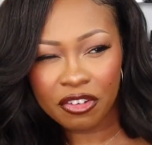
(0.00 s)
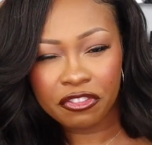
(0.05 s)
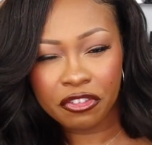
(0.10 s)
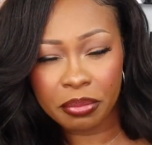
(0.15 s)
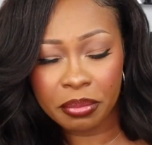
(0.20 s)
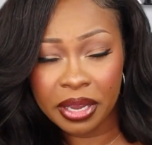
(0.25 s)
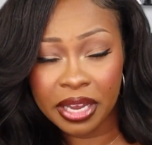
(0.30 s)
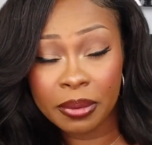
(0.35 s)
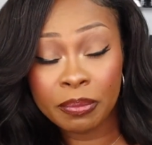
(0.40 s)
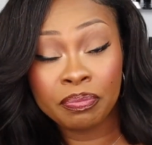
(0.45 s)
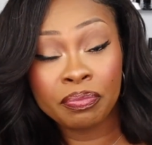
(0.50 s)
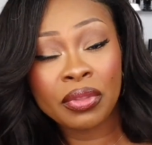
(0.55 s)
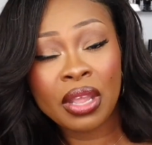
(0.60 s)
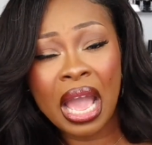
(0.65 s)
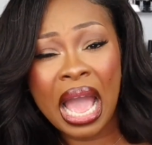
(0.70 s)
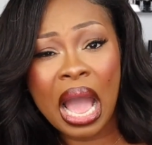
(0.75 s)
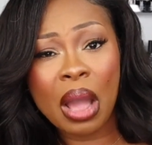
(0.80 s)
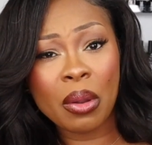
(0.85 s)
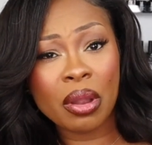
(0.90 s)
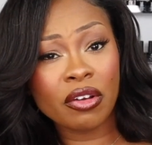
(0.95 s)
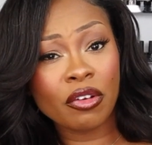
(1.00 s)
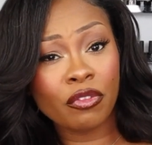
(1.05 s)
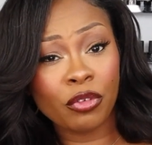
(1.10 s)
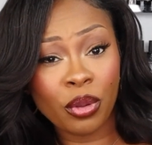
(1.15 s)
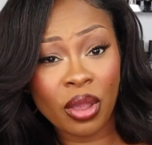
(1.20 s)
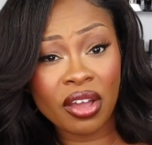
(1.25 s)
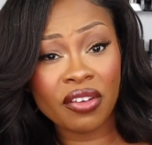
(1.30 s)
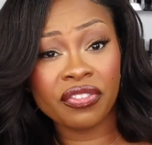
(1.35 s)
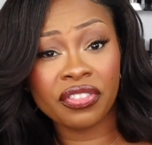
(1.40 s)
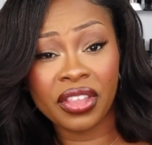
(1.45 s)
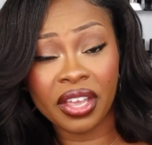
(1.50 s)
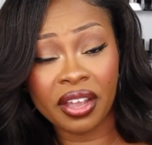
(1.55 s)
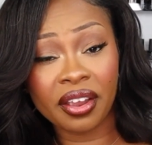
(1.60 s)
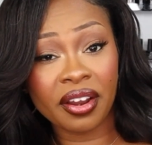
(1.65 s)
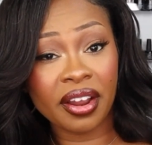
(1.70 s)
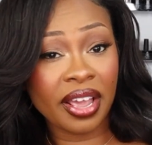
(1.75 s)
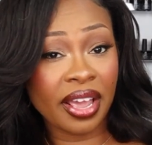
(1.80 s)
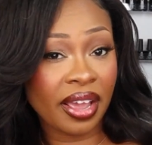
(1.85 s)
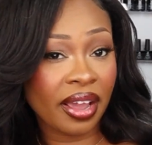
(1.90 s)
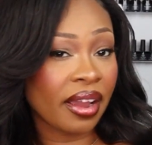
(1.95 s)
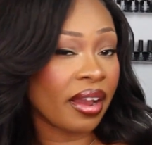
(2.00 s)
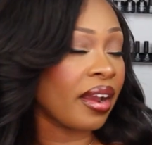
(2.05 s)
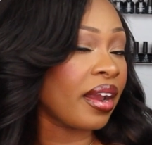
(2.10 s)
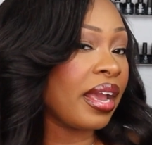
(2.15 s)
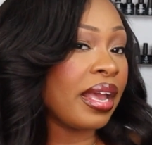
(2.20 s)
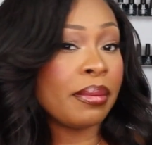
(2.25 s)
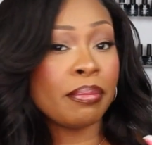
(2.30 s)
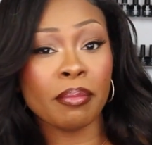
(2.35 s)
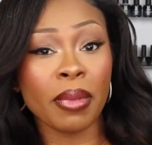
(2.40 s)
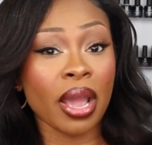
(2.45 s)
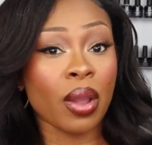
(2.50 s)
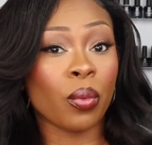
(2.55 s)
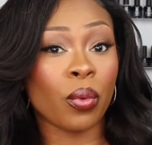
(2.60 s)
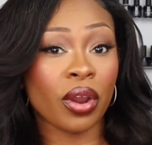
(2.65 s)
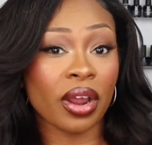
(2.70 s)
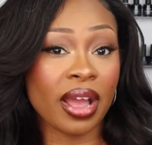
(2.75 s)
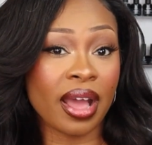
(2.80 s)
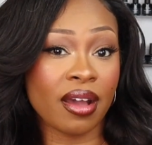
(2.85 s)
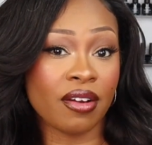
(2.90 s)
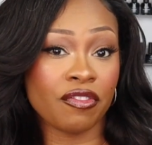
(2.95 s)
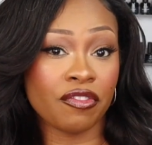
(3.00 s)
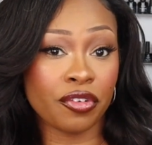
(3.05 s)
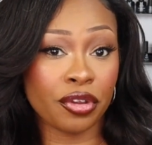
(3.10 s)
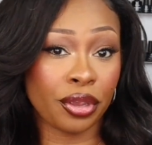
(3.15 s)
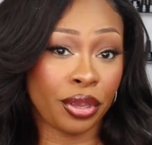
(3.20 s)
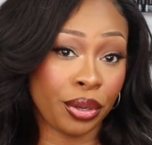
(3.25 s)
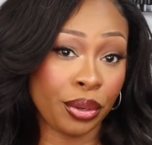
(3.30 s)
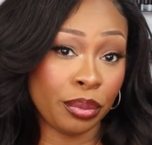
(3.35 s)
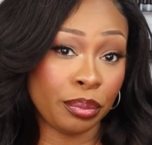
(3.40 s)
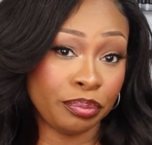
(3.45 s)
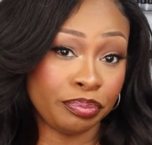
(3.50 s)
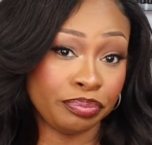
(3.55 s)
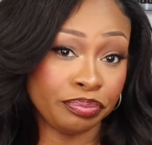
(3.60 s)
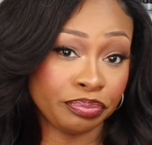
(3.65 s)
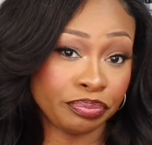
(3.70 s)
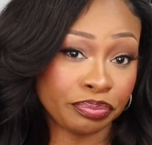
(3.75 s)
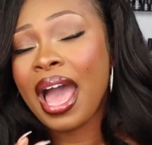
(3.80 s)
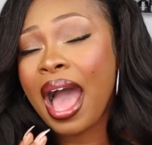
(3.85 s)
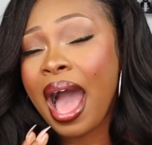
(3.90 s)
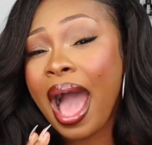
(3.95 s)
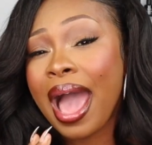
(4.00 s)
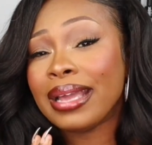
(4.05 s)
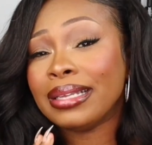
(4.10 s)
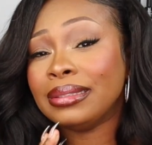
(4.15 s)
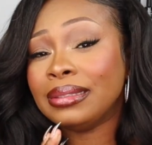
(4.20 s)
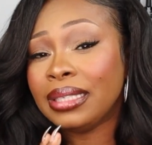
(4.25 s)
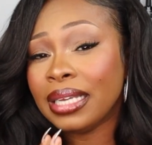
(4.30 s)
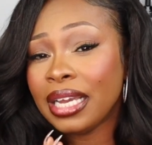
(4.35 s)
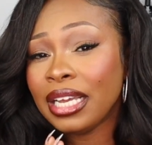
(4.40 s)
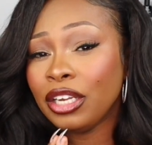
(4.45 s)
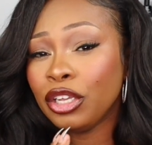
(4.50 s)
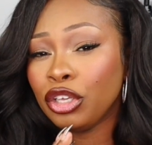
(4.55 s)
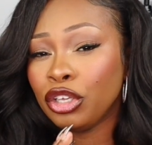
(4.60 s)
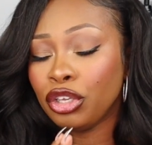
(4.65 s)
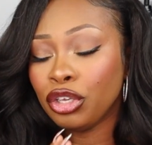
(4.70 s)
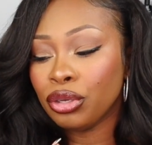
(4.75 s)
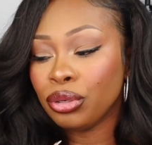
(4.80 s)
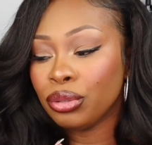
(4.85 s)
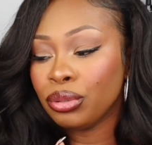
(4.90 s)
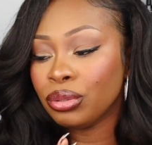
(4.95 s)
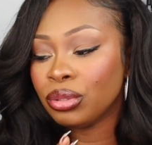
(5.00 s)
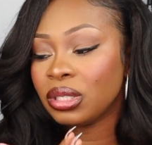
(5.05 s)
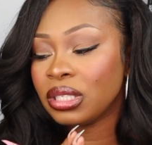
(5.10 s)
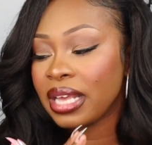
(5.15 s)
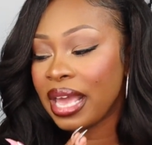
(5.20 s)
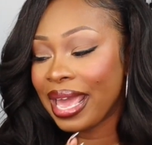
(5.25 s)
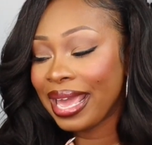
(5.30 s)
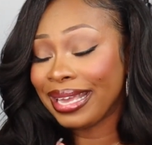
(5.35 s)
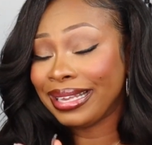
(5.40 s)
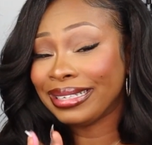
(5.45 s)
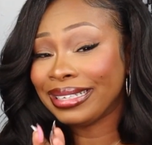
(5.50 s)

for me. However, if you have thicker hair, it might work out for you. I did use a